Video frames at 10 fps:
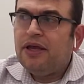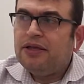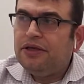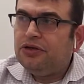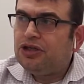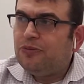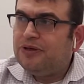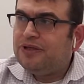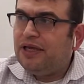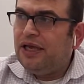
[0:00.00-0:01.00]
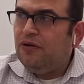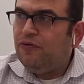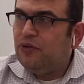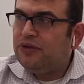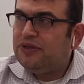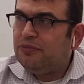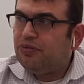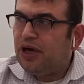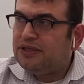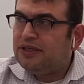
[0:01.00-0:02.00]
Leadership is the influencing
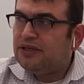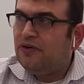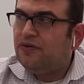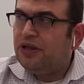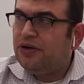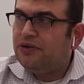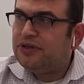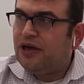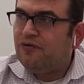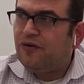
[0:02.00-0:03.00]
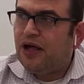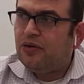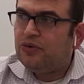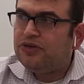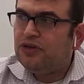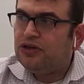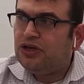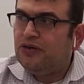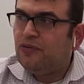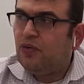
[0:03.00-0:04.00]
process of leaders and followers to
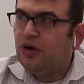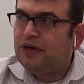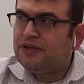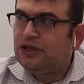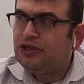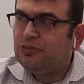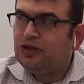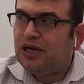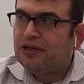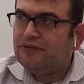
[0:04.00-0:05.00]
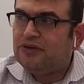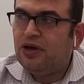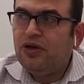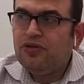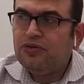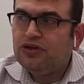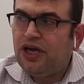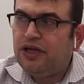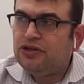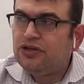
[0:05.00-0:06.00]
achieve organizational objectives through
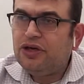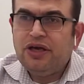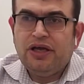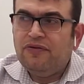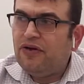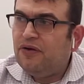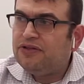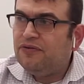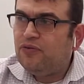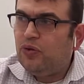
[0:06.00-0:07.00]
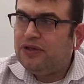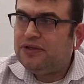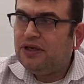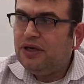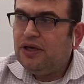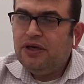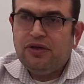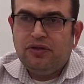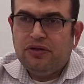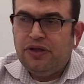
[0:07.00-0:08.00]
change. It involves influence,
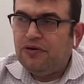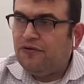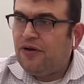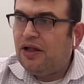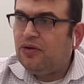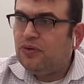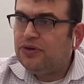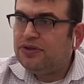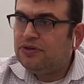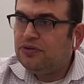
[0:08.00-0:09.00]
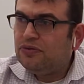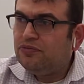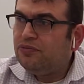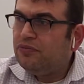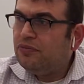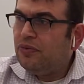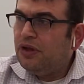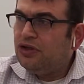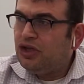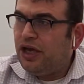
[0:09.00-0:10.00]
leader-followers,
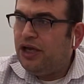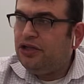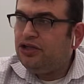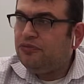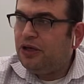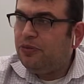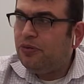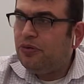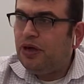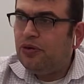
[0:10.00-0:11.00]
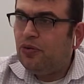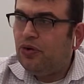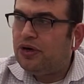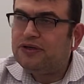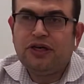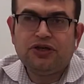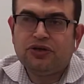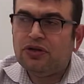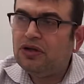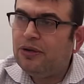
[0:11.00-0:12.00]
change, people, and
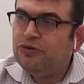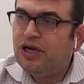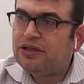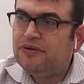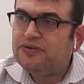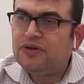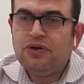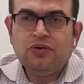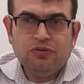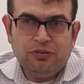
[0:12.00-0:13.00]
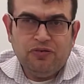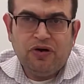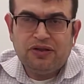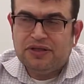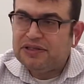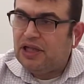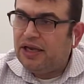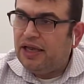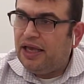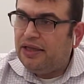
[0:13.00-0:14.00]
organizational objectives. We move on to
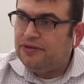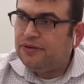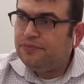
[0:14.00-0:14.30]
slide 8.